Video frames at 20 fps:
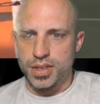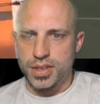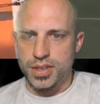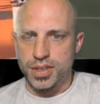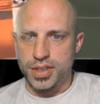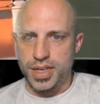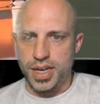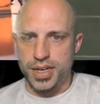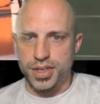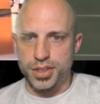
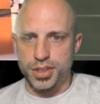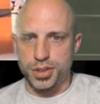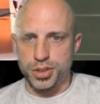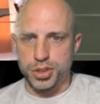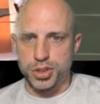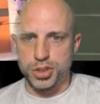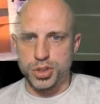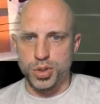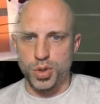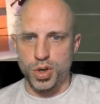Got a little
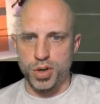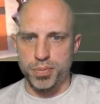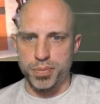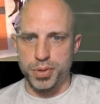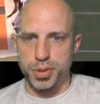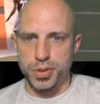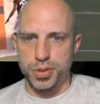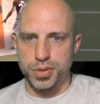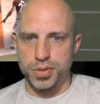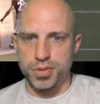short
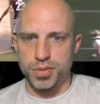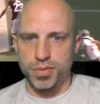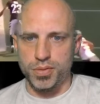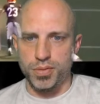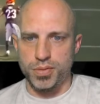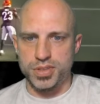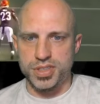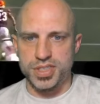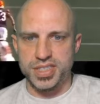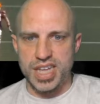boot,
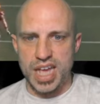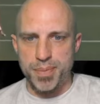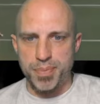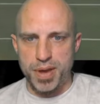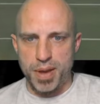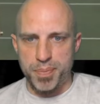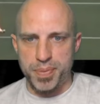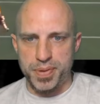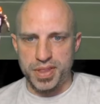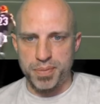step
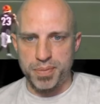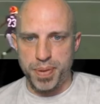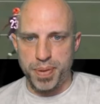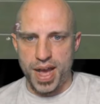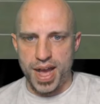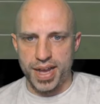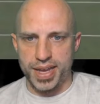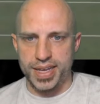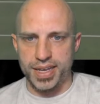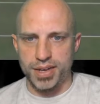up in the
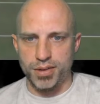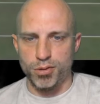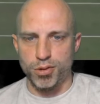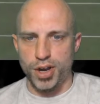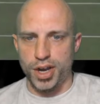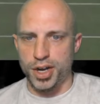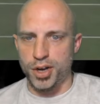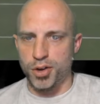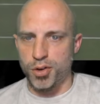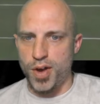pocket,
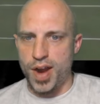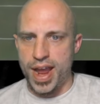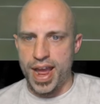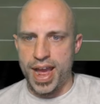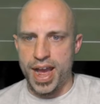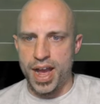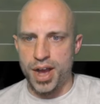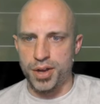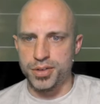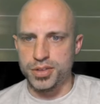run
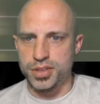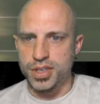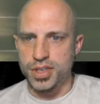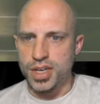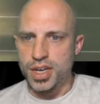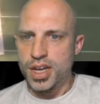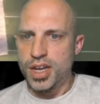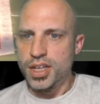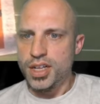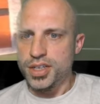around.
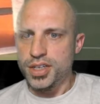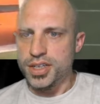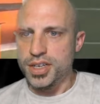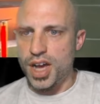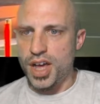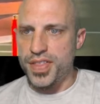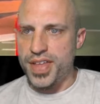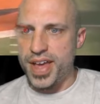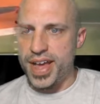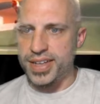Look at
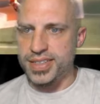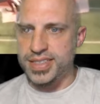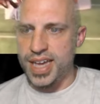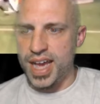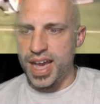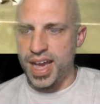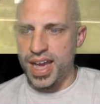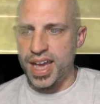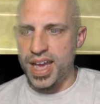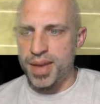all that
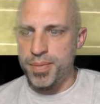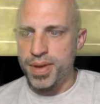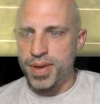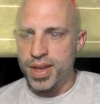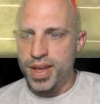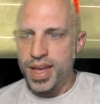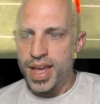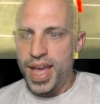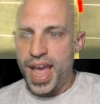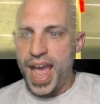time,
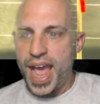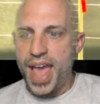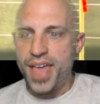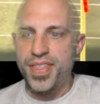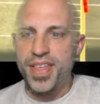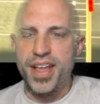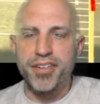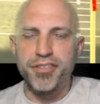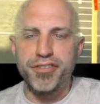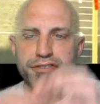and
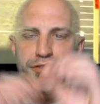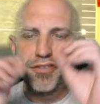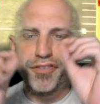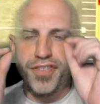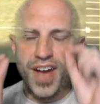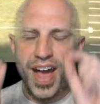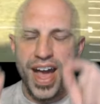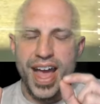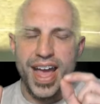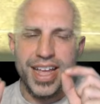then
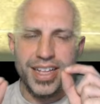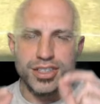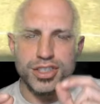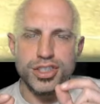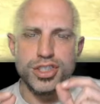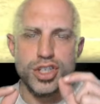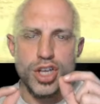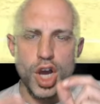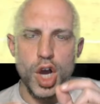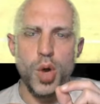finds
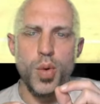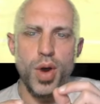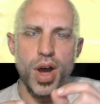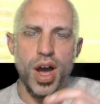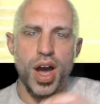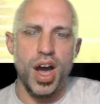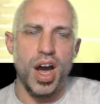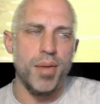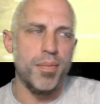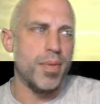
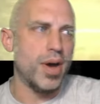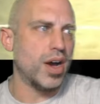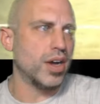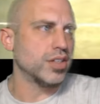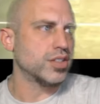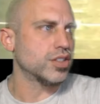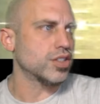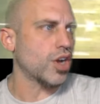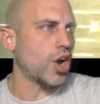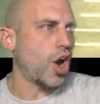Noah
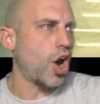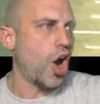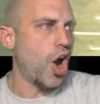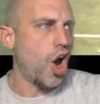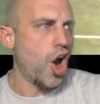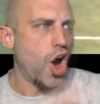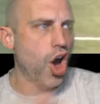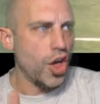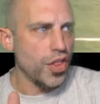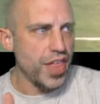amongst
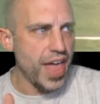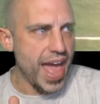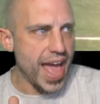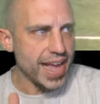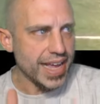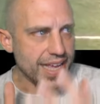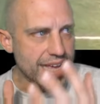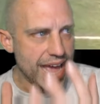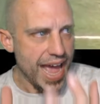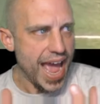all
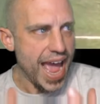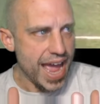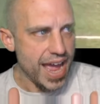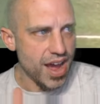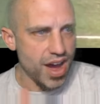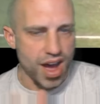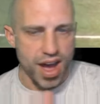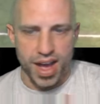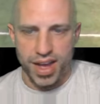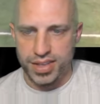that
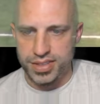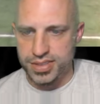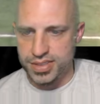chaos.